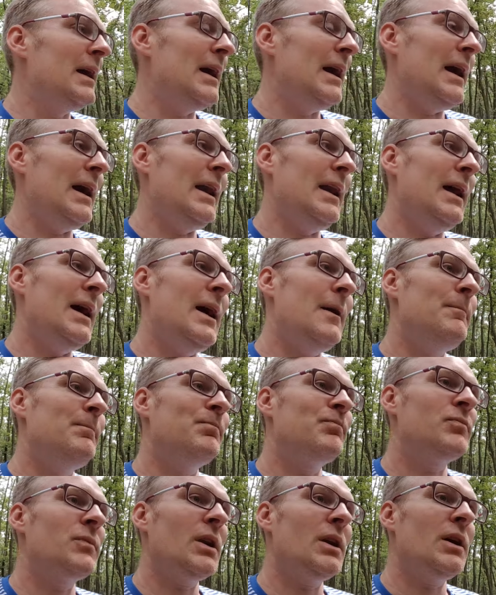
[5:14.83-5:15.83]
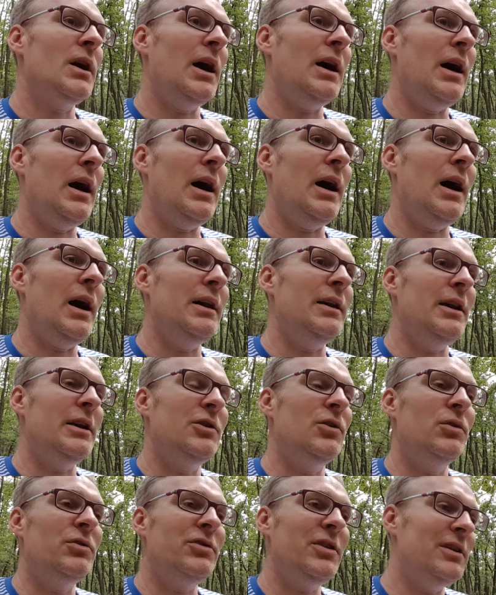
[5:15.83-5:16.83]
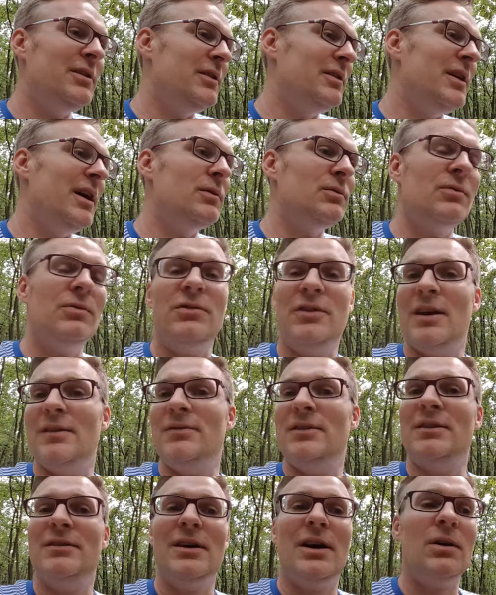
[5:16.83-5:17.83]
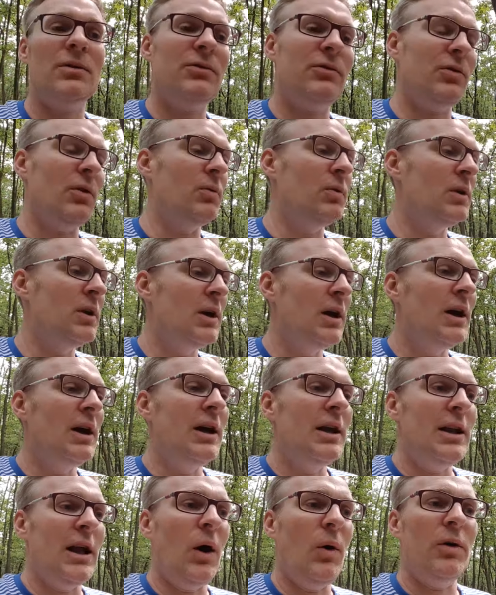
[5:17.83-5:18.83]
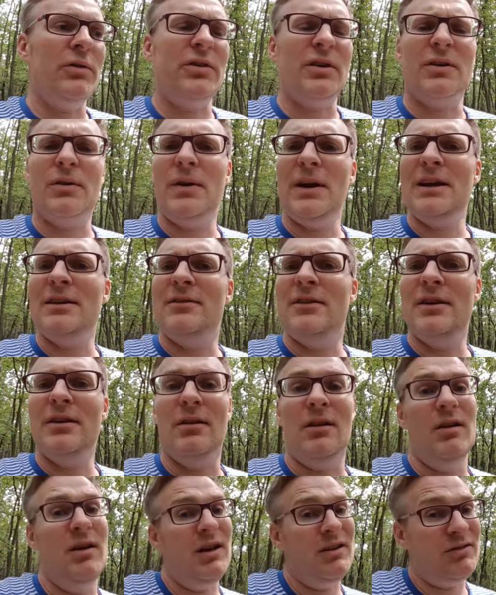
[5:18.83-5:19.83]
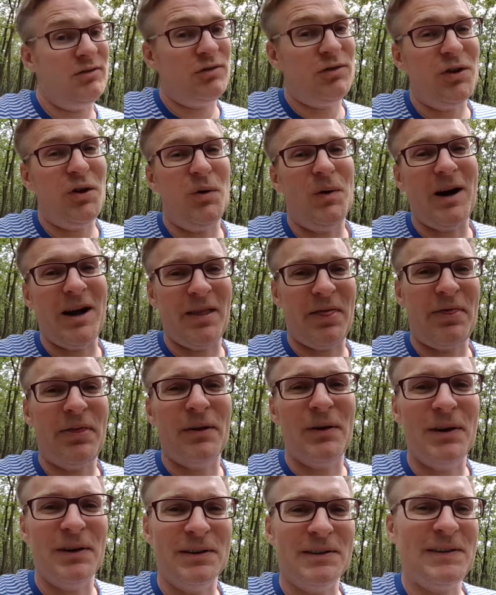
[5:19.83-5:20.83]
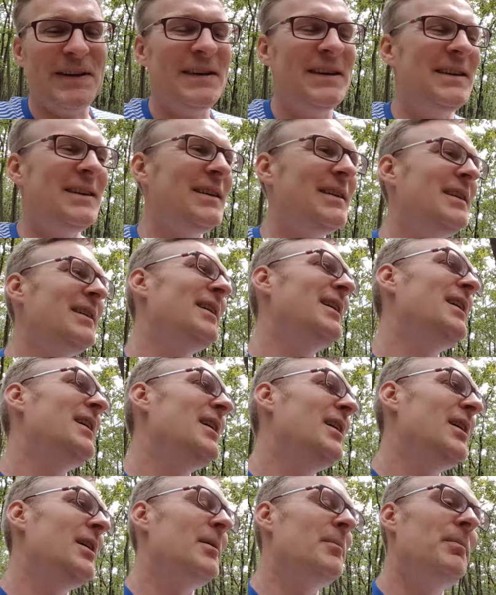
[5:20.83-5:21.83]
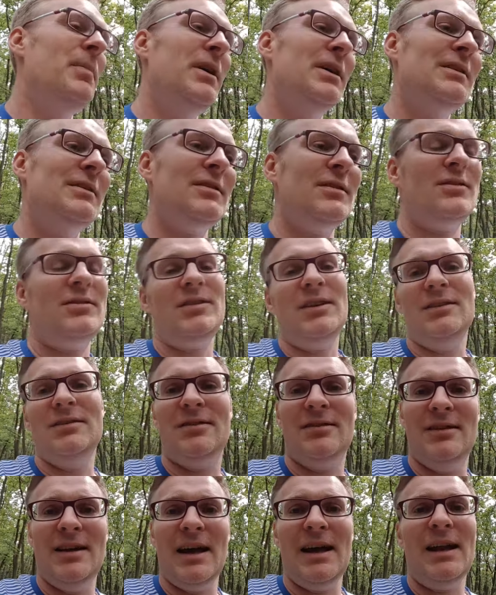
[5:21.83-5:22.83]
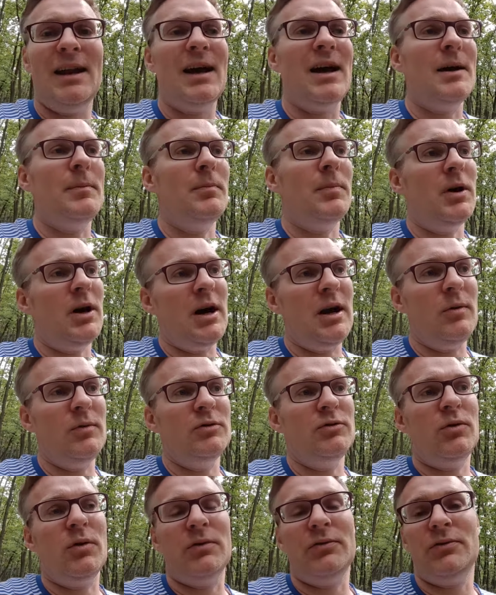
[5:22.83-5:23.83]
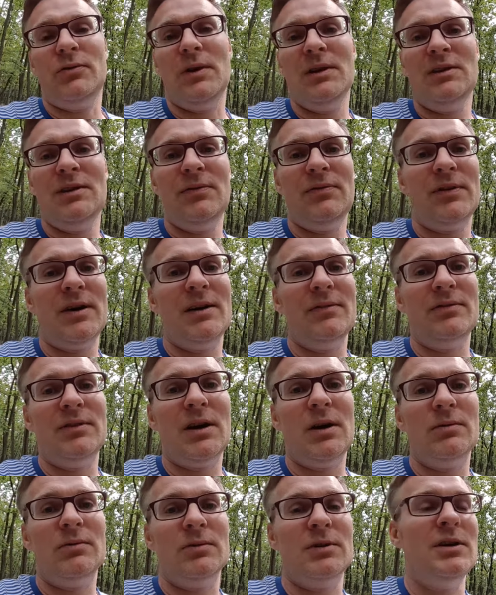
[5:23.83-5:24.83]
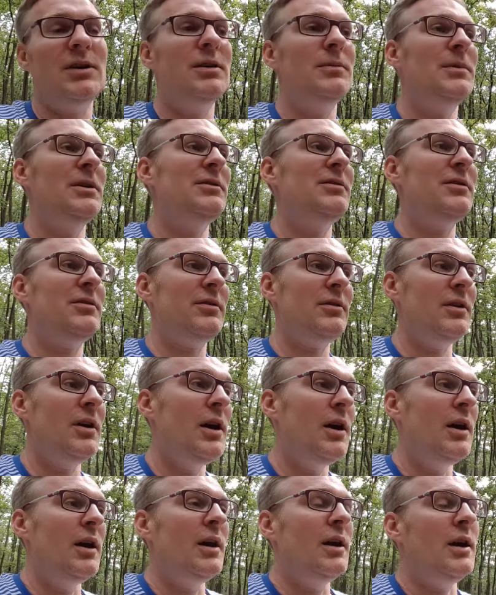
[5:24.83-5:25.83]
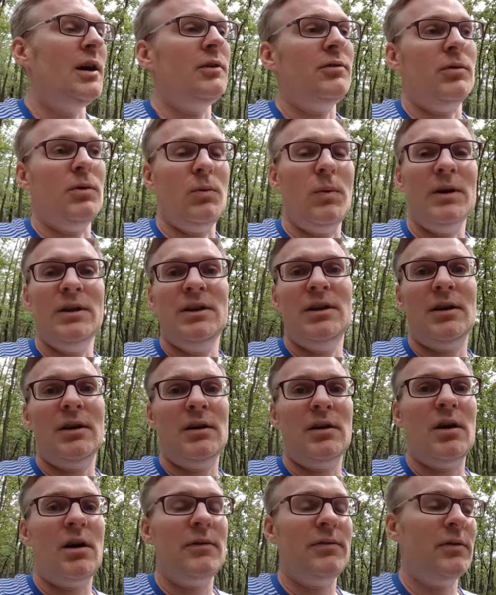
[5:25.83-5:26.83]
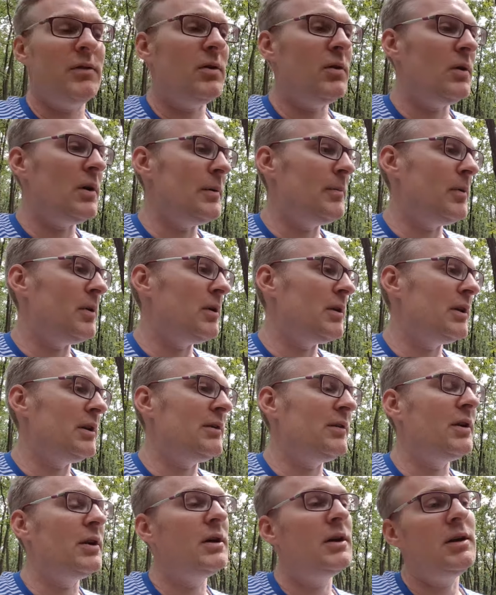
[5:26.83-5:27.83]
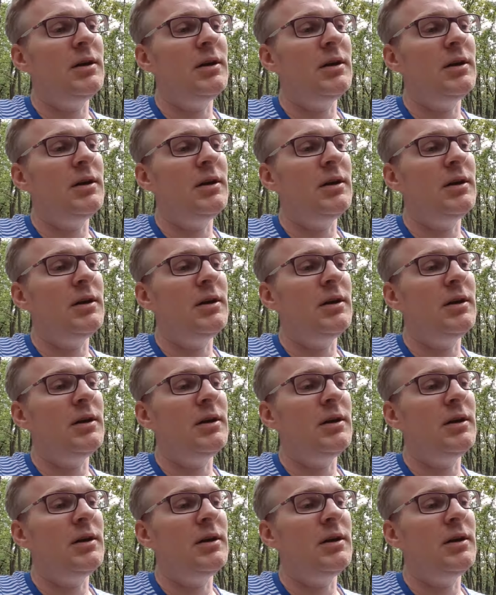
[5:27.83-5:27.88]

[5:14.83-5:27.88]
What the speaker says: And I negotiated down to 70,000, so that was a great deal, so I thought. But since then, I drove 25,000 kilometers. And so 1 year and a half ago, I bought it.